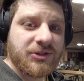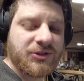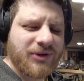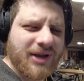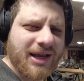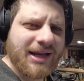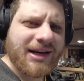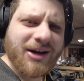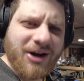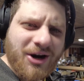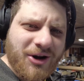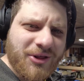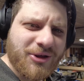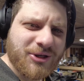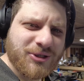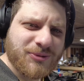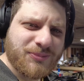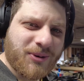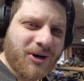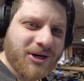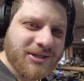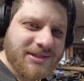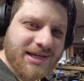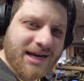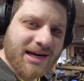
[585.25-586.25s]
So getting all those
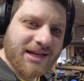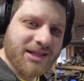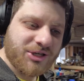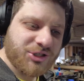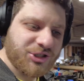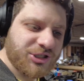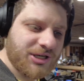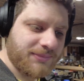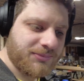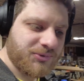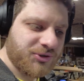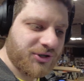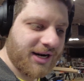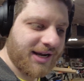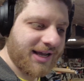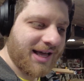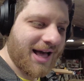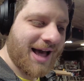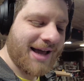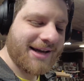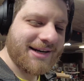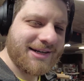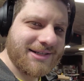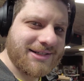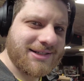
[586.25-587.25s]
parts out of the chip tray
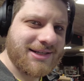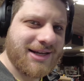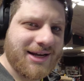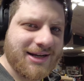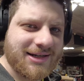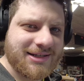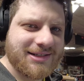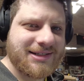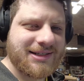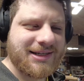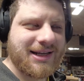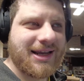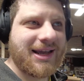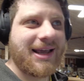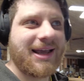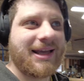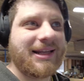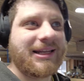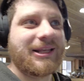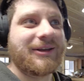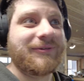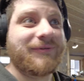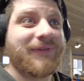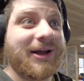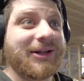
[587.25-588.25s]
kind of sucks,
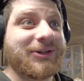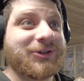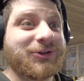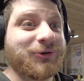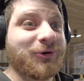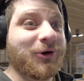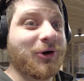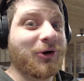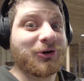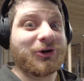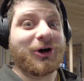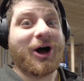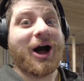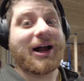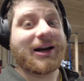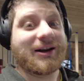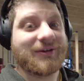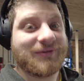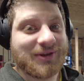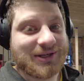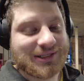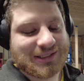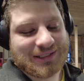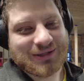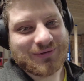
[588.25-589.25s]
and if I do a lot
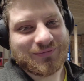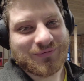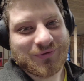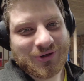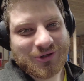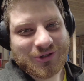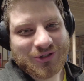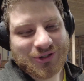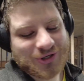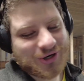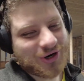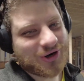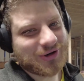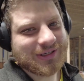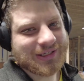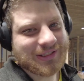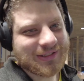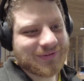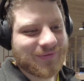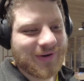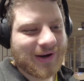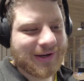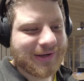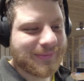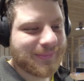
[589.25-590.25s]
of this in the future, I'll need
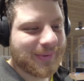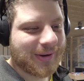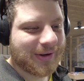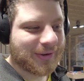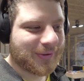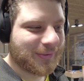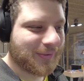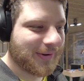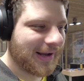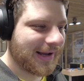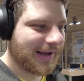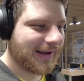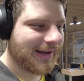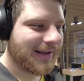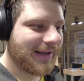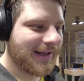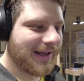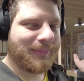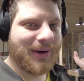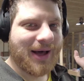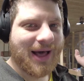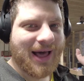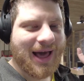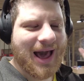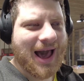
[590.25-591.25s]
to find a better way.
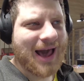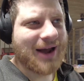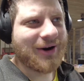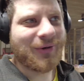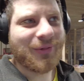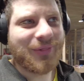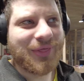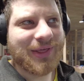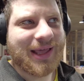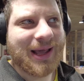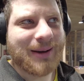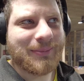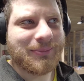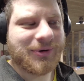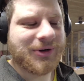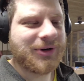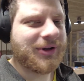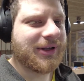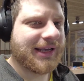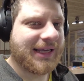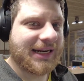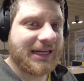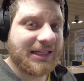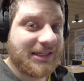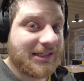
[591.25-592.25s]
But I don't think I'm
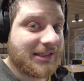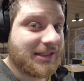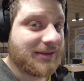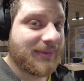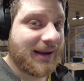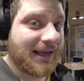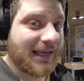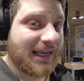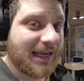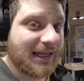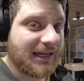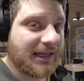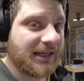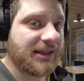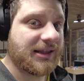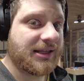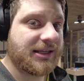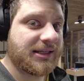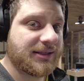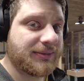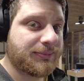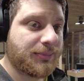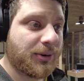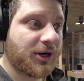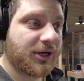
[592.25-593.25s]
really gonna need to make any of
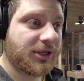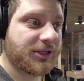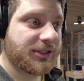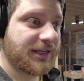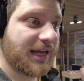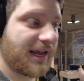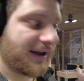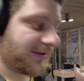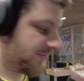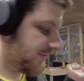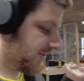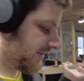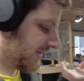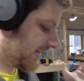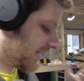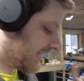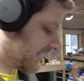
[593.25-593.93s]
these parts ever